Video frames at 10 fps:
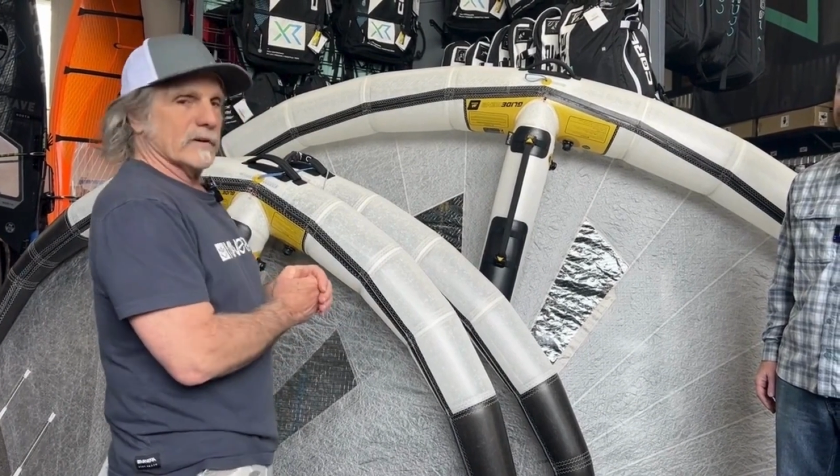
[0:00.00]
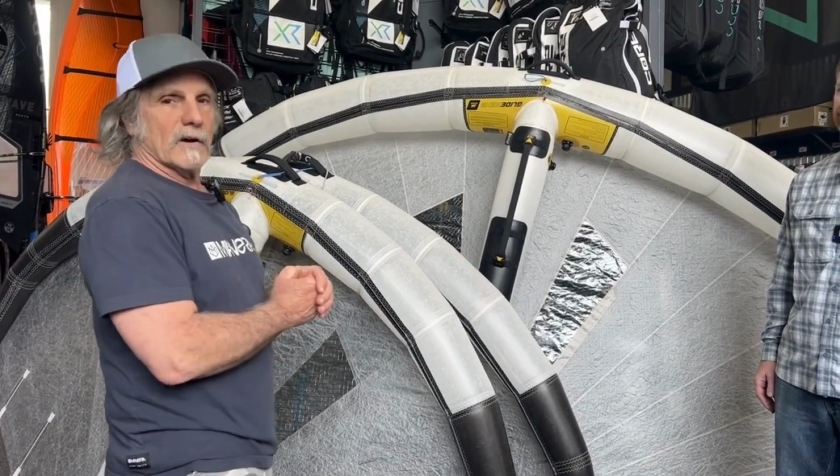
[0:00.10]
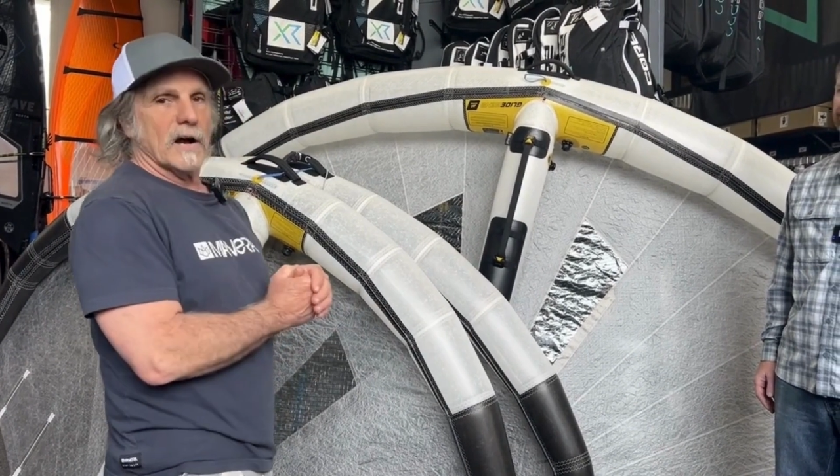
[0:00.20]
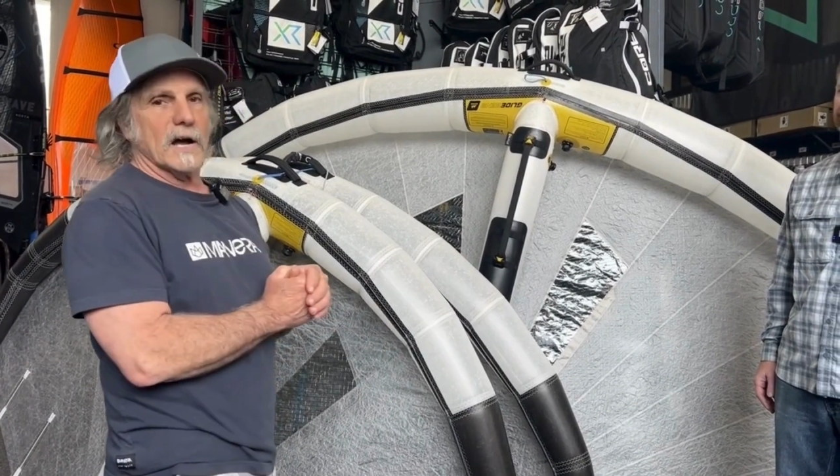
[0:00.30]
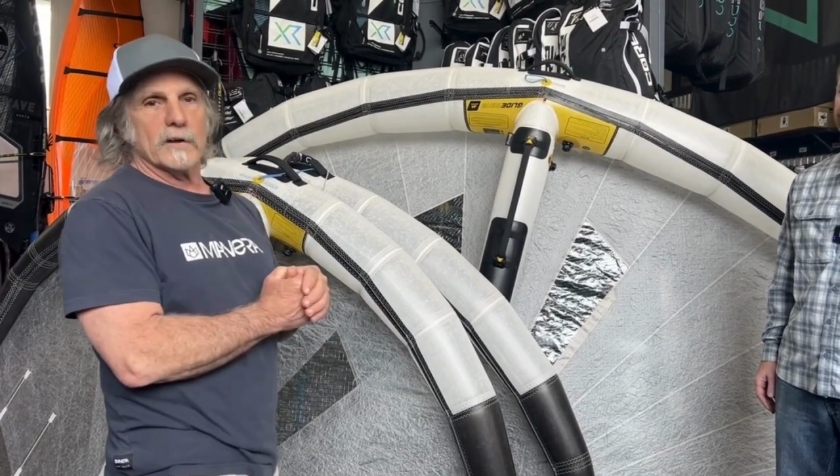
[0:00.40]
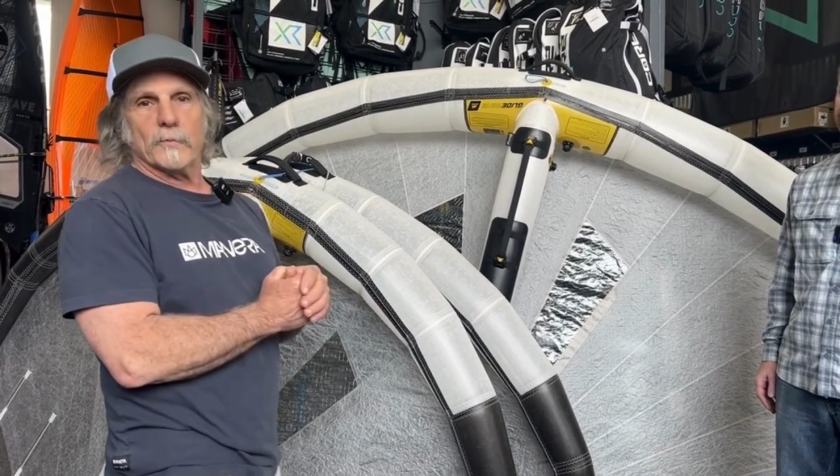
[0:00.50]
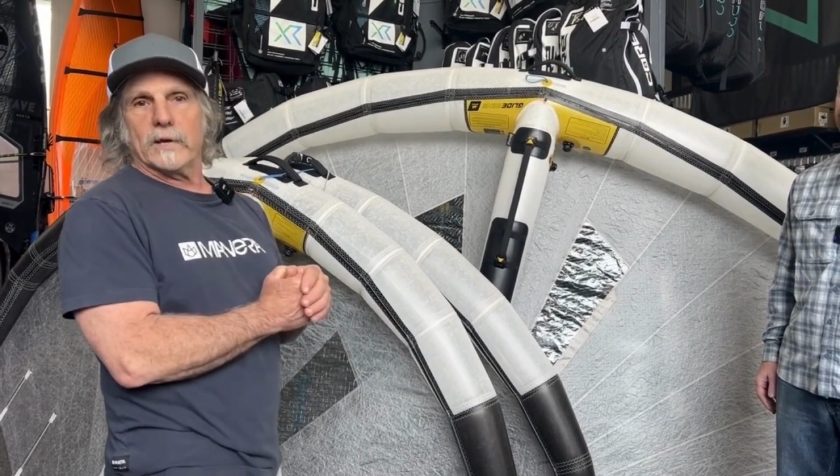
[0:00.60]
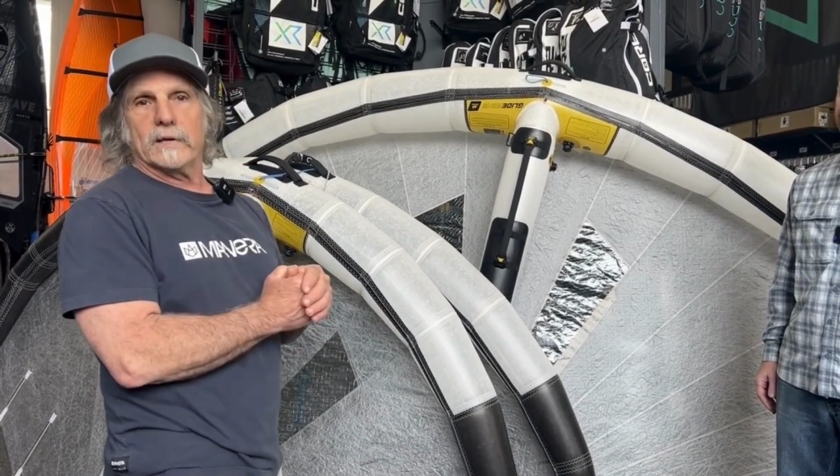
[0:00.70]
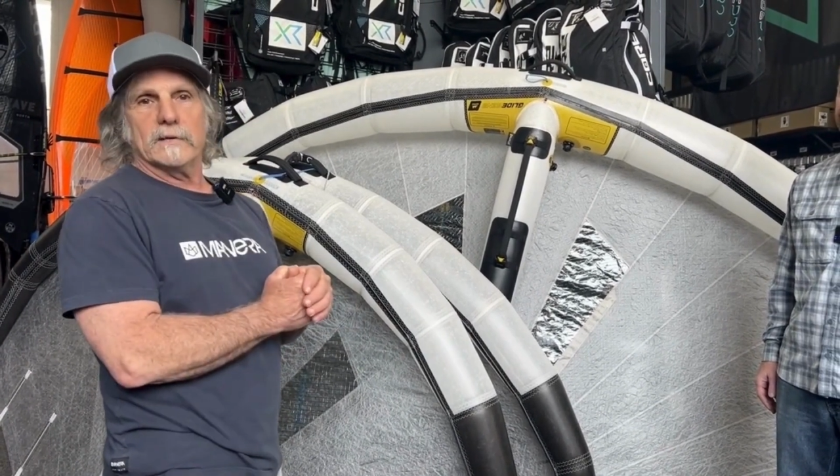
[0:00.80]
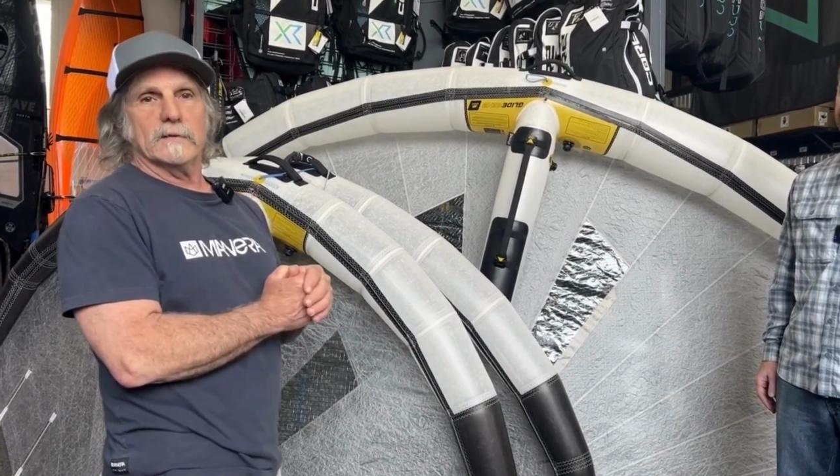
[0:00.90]
Your high
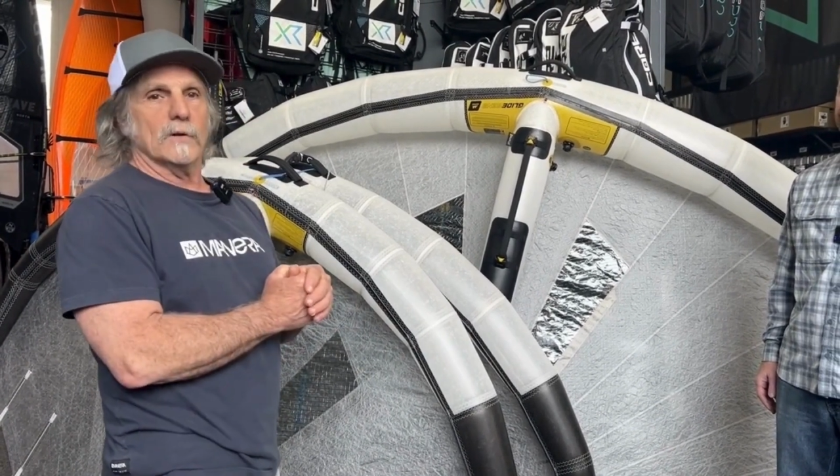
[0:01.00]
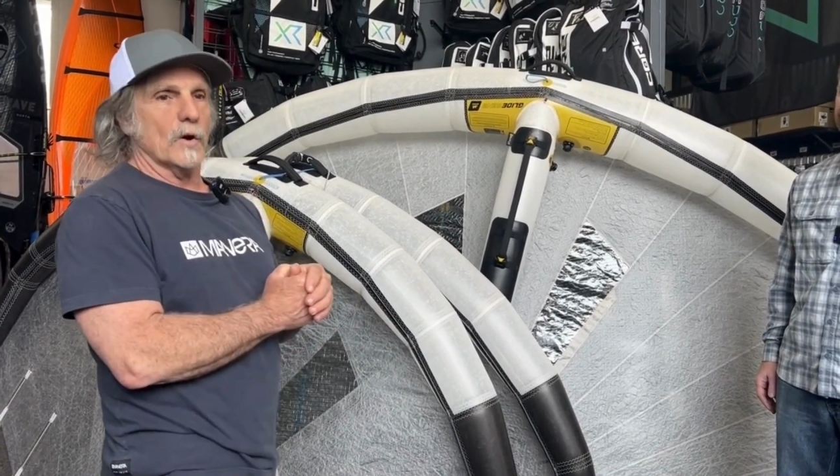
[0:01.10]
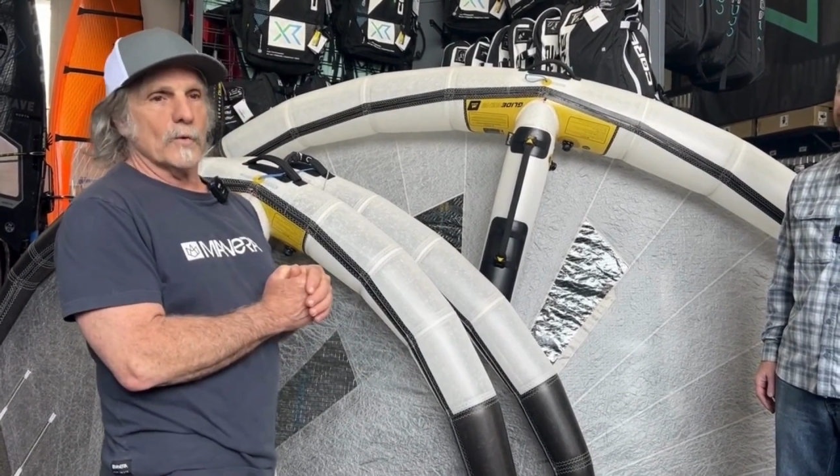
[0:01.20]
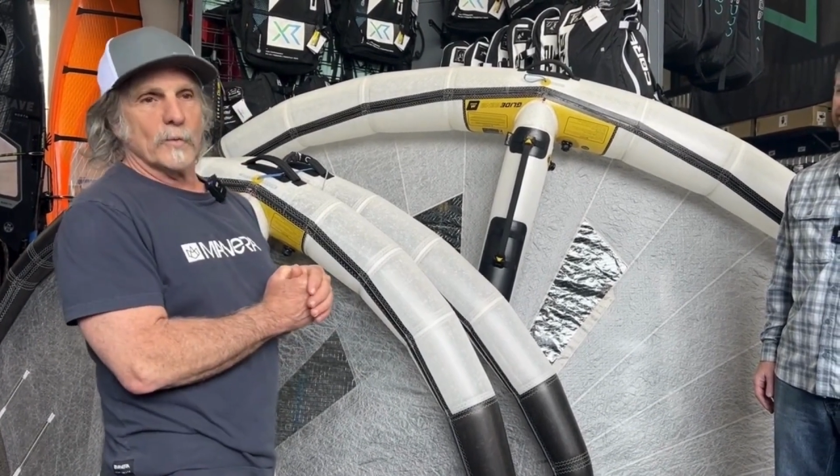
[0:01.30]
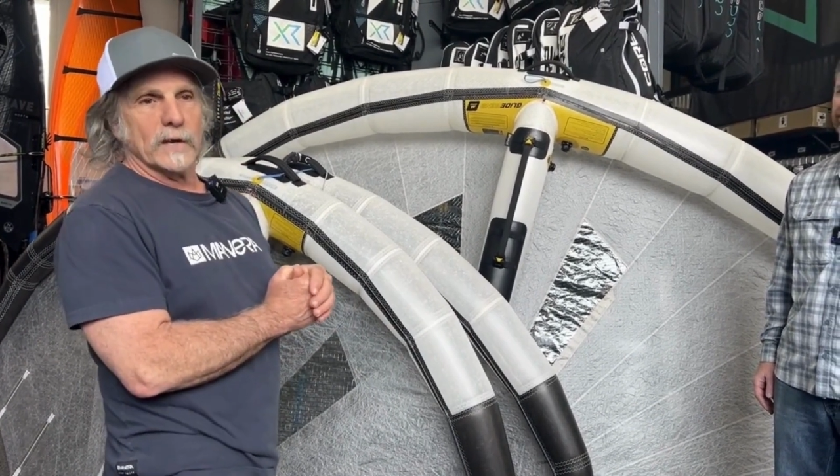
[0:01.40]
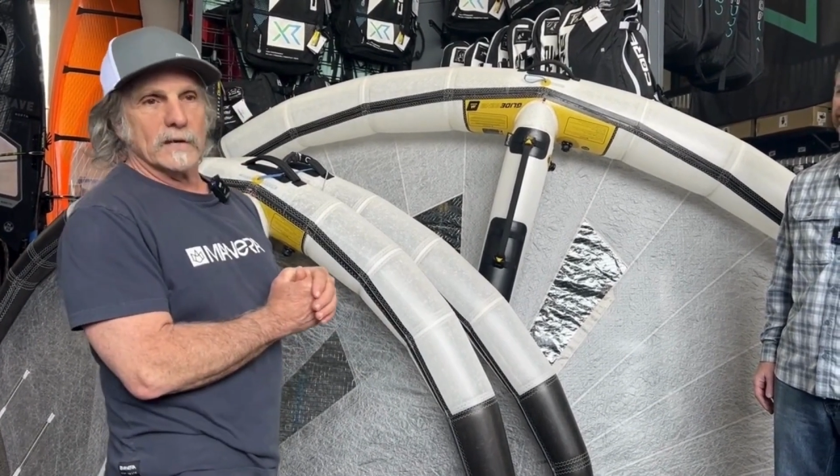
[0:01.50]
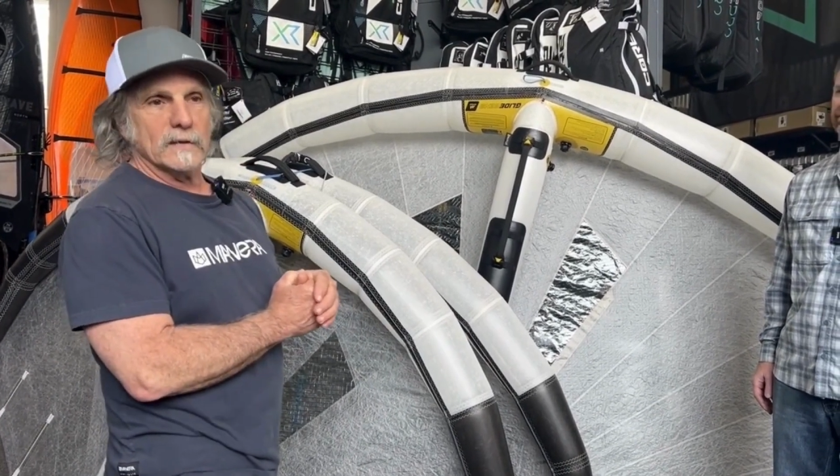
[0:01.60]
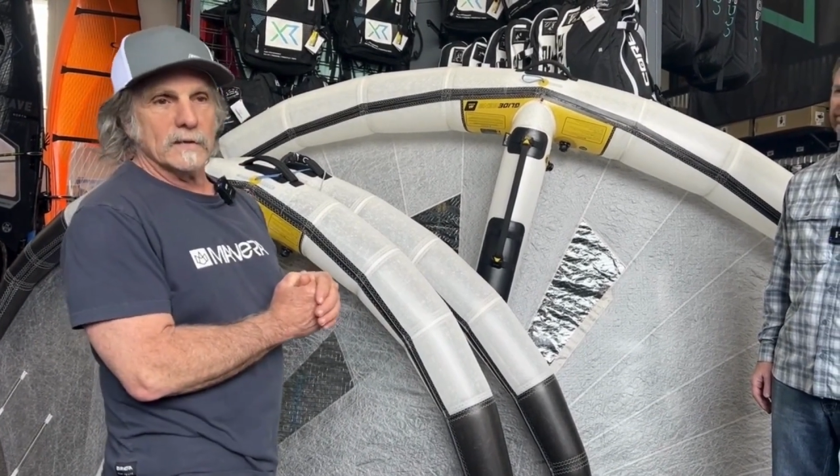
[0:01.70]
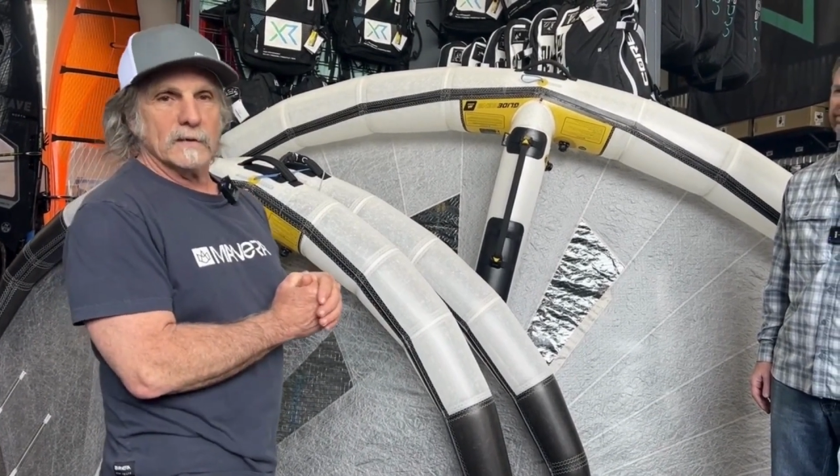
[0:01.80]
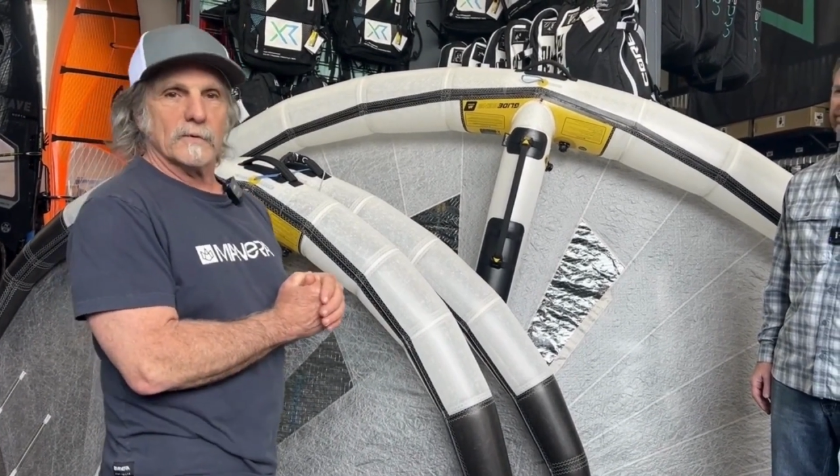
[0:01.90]
wind, low
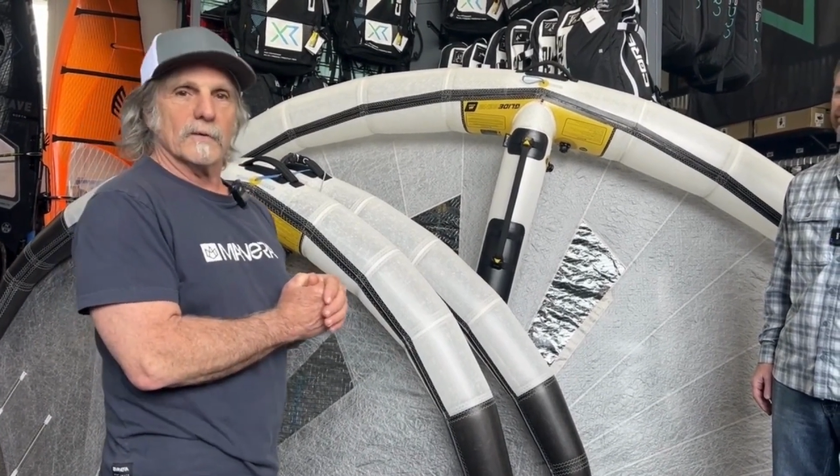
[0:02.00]
wind